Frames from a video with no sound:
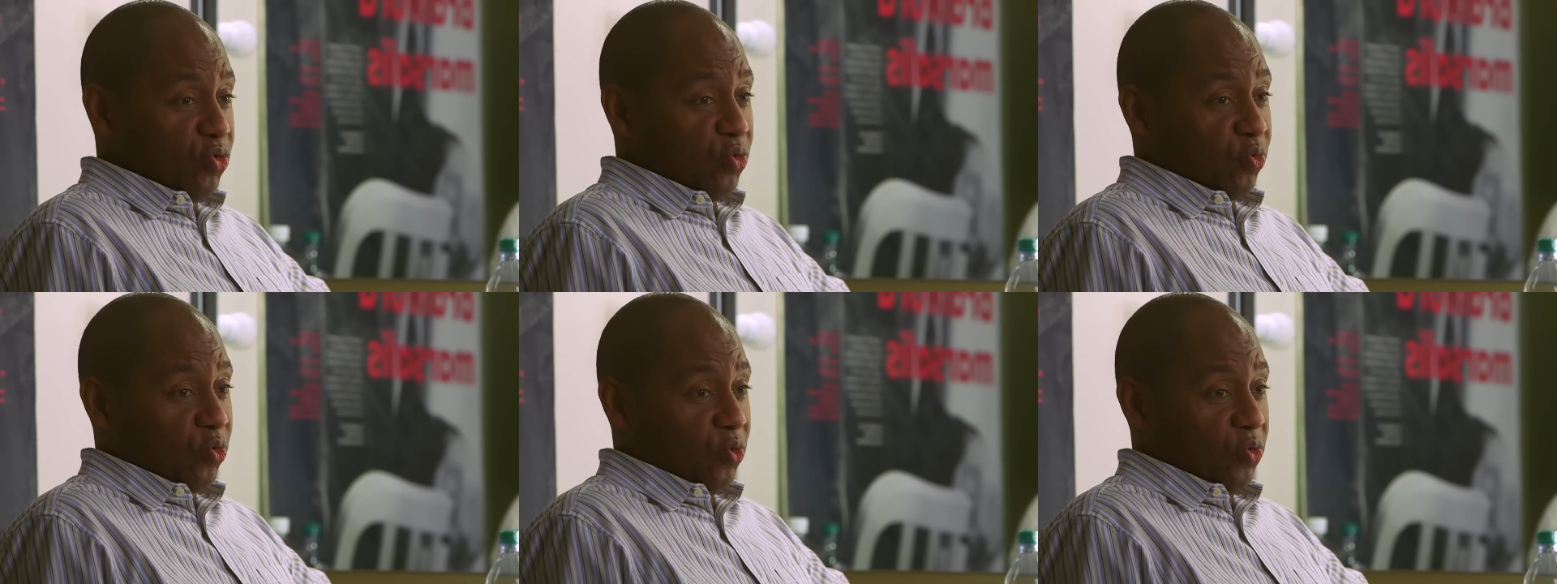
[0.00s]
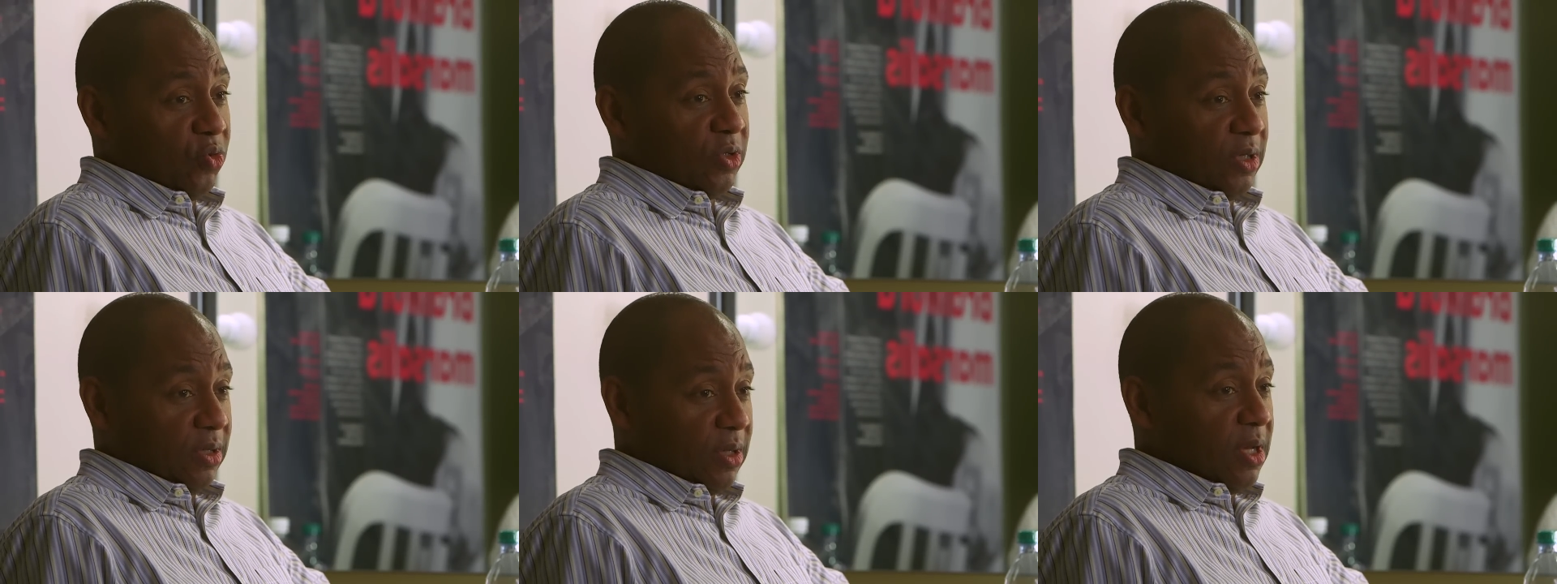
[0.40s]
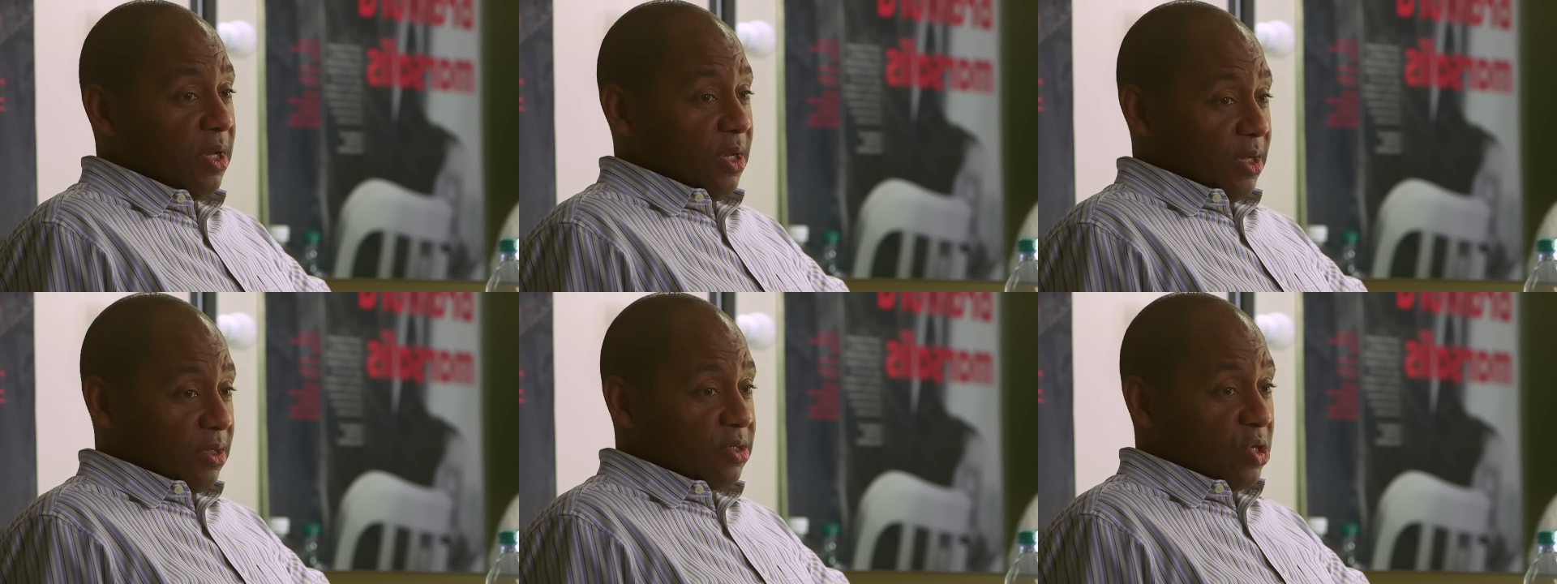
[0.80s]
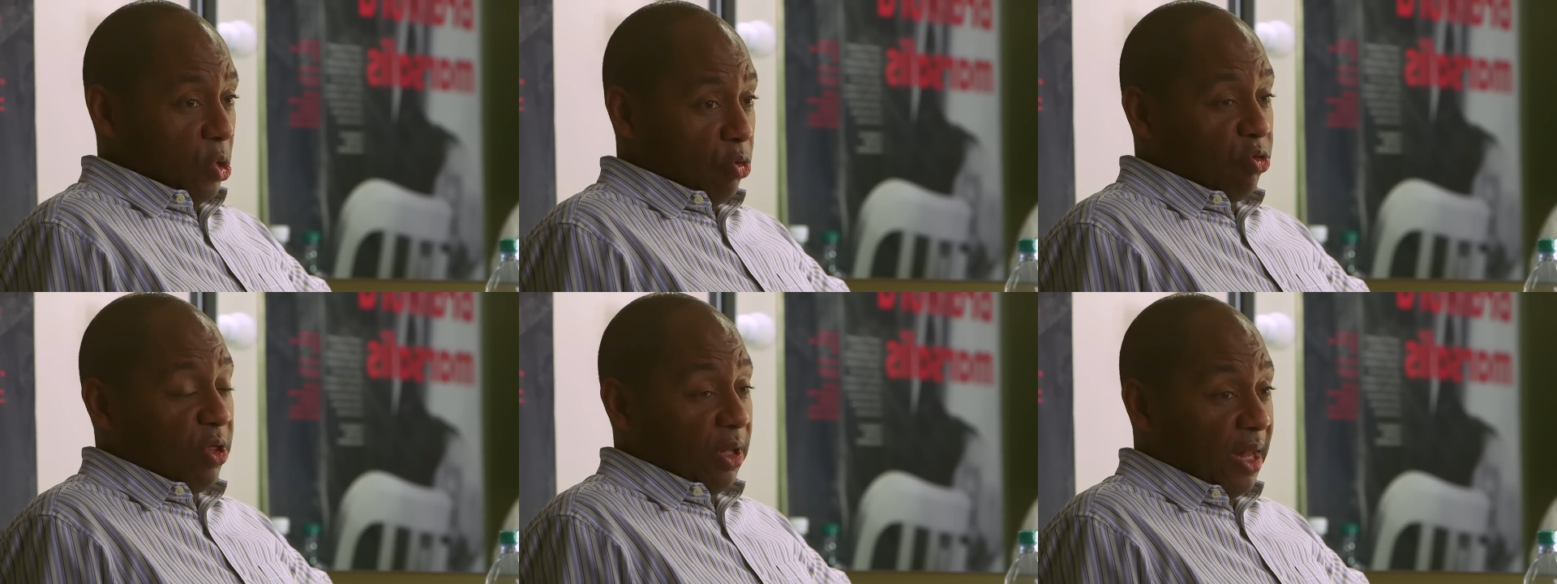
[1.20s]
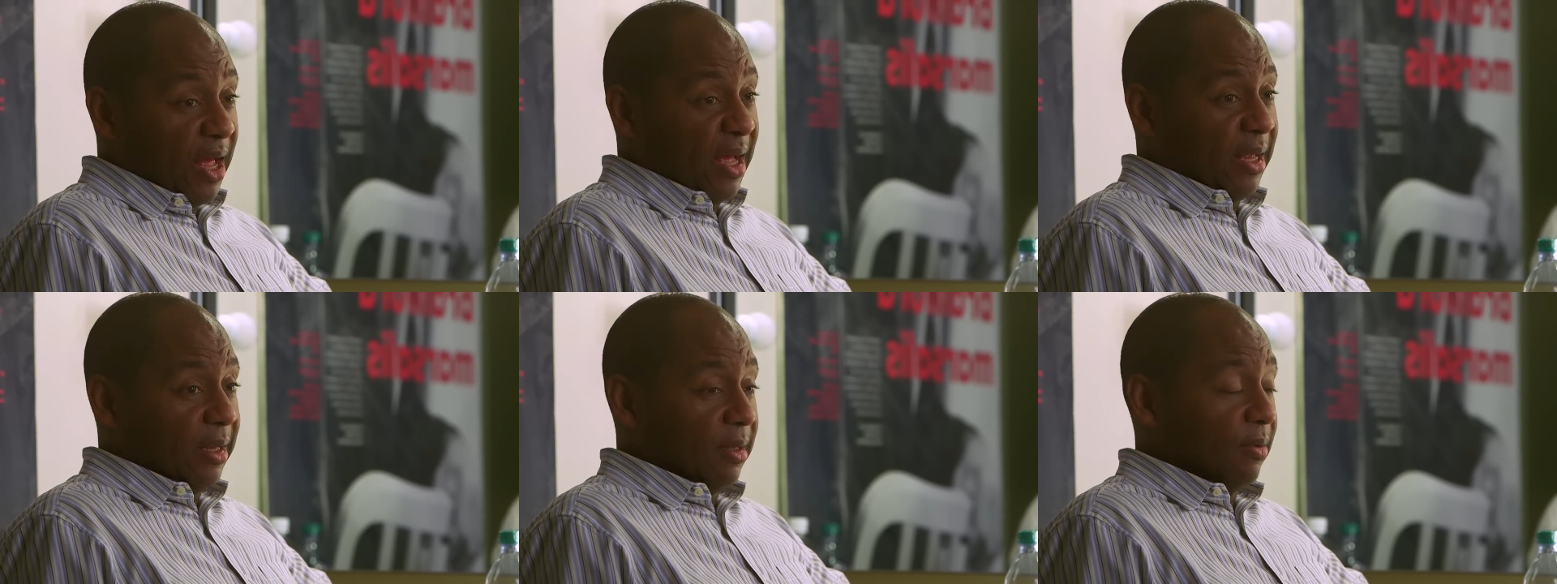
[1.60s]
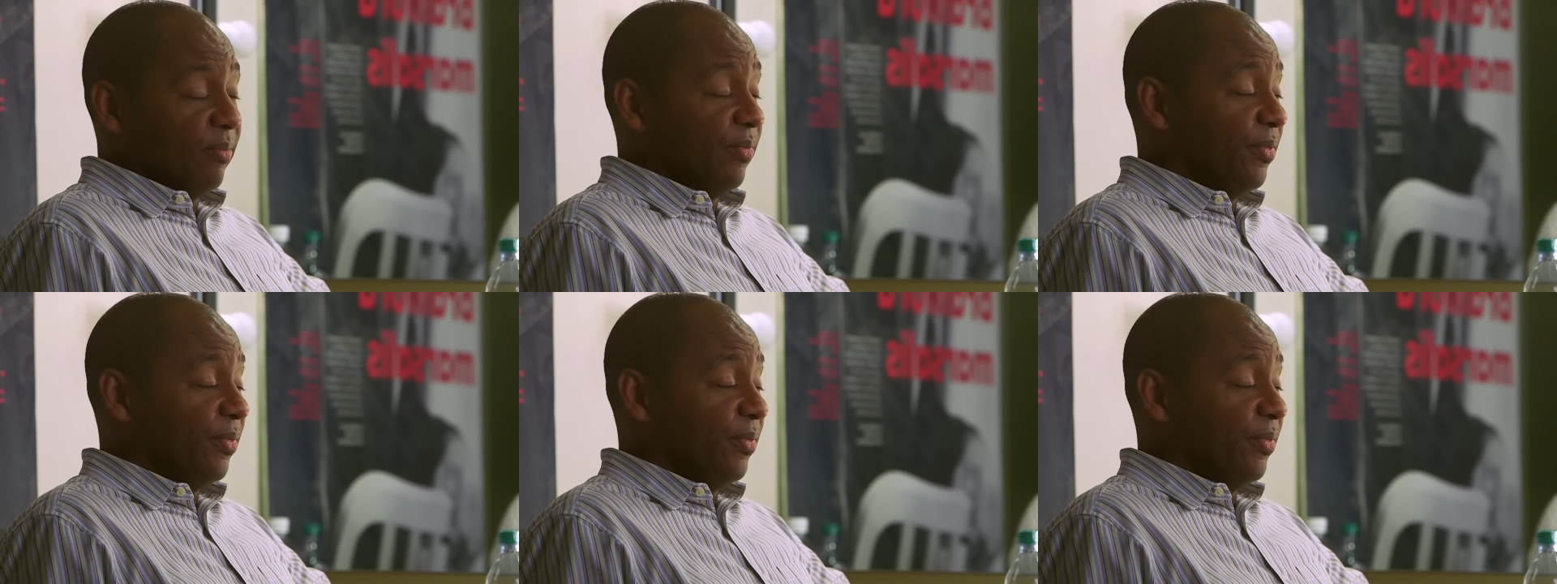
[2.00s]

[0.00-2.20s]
the rules and told the line.